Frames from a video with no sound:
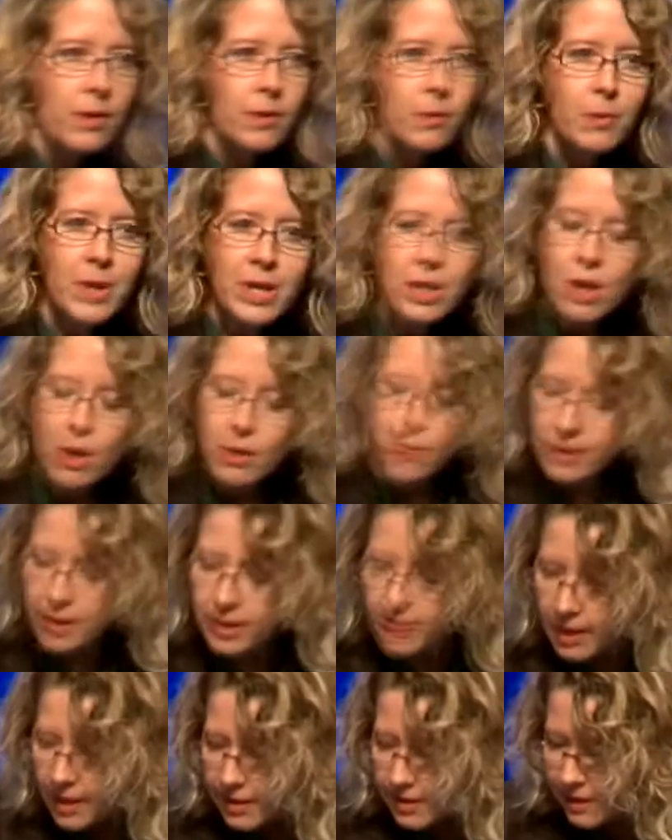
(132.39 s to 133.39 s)
We know
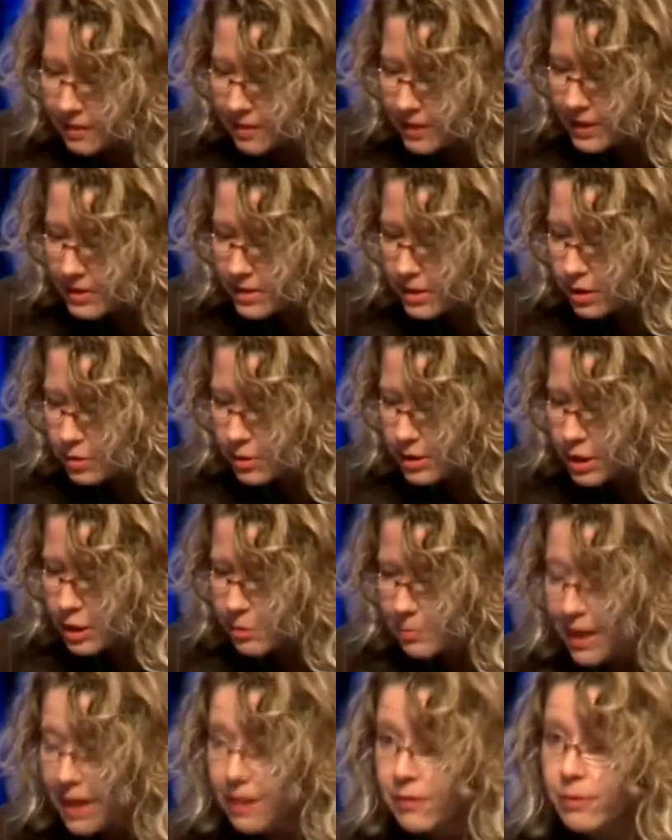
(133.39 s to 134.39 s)
that the things that you would
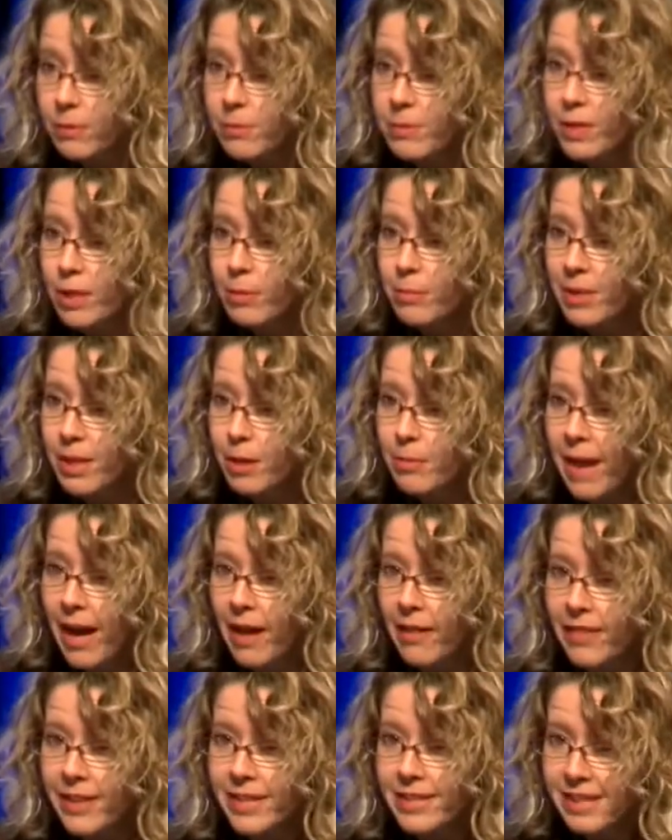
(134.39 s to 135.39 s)
expect from somebody
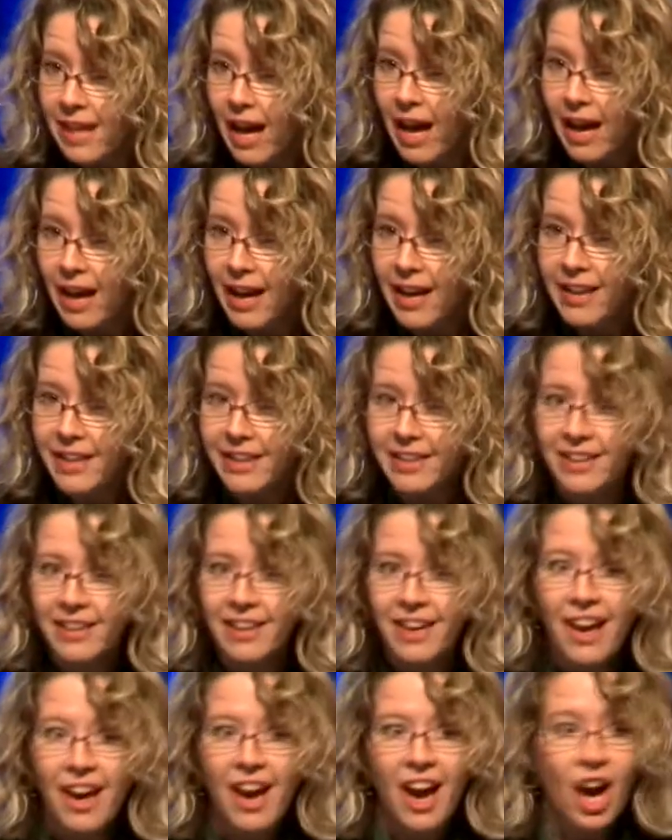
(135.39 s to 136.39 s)
about this high
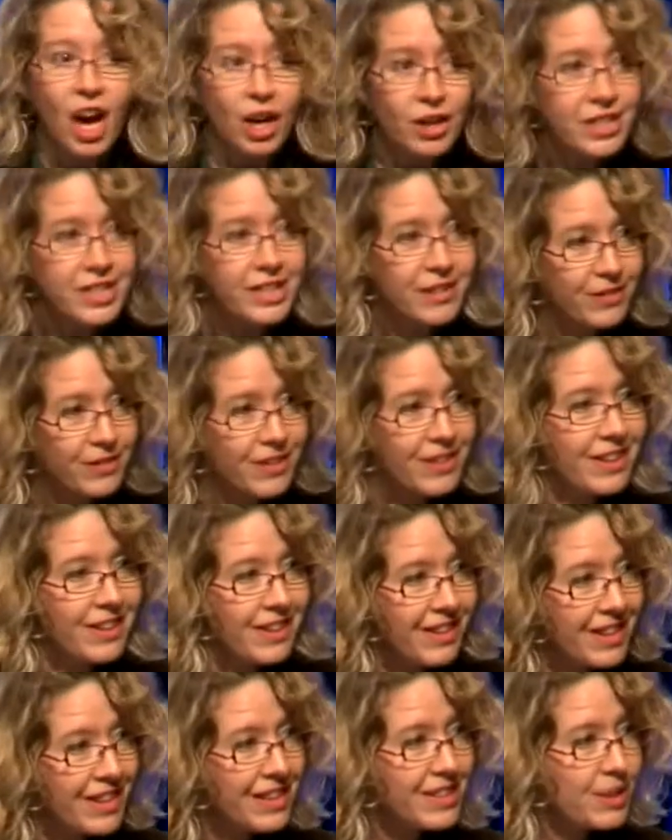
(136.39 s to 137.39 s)
are different than the
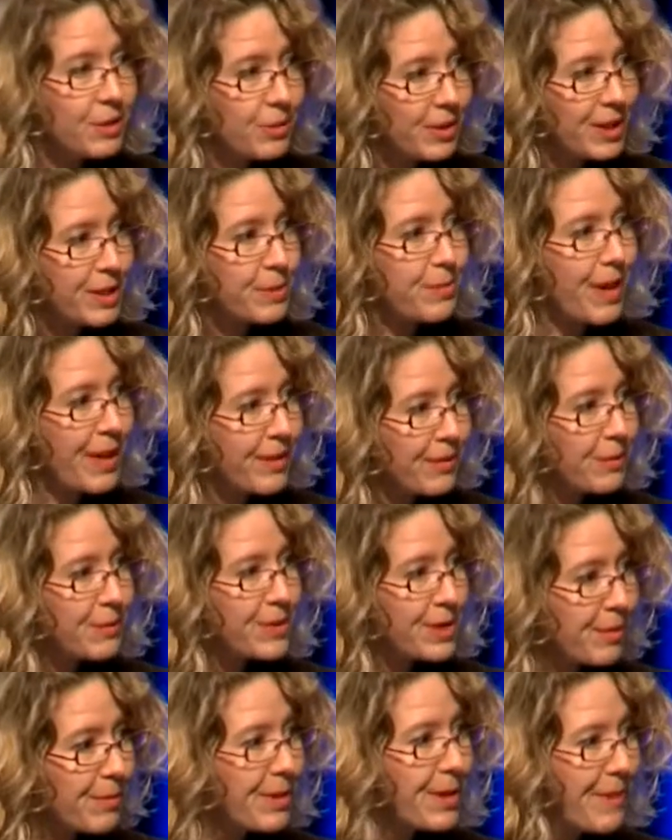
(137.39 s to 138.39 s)
things that you would expect from
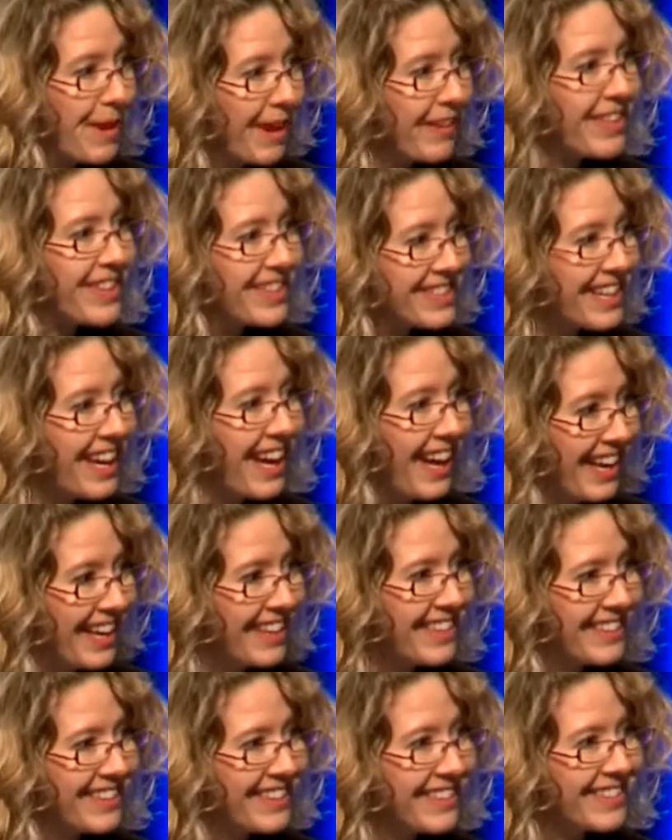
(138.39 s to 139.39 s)
somebody about this high,
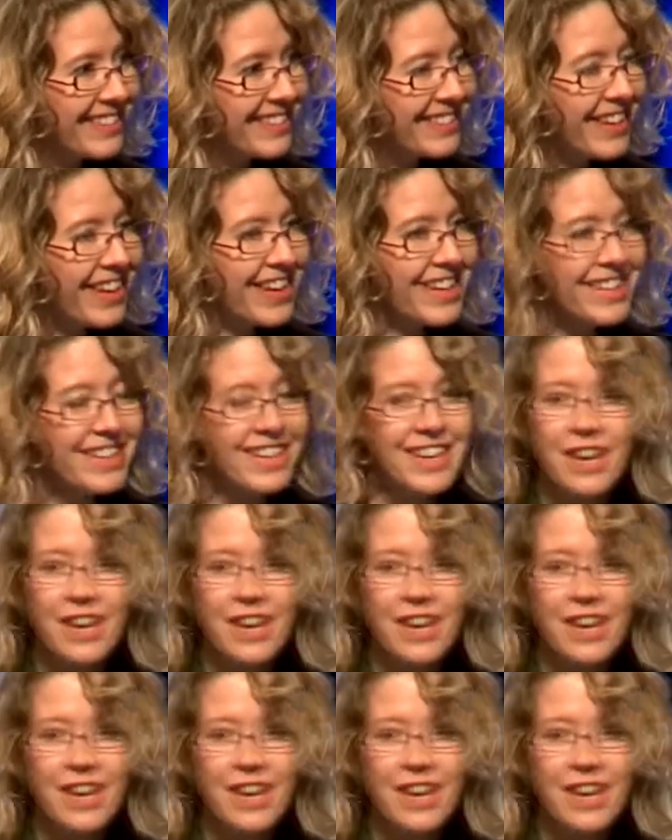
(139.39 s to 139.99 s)
right?